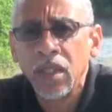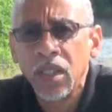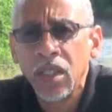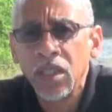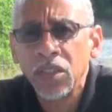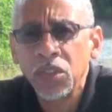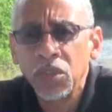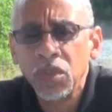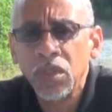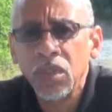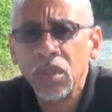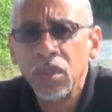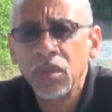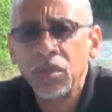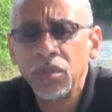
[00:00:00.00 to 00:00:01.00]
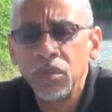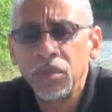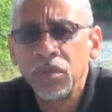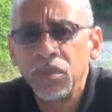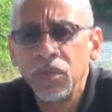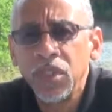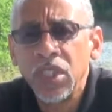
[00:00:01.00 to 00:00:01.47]
cultural
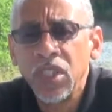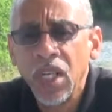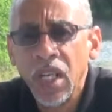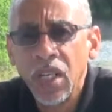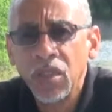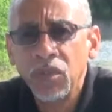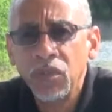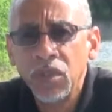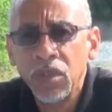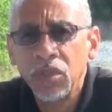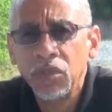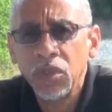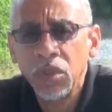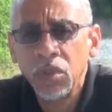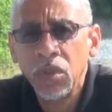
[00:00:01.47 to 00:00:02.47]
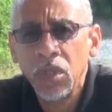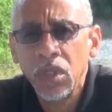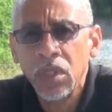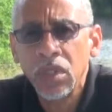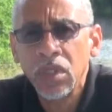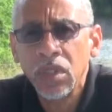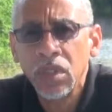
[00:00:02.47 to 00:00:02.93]
videographer for New
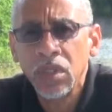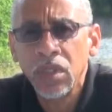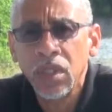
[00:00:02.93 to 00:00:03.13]
Orleans,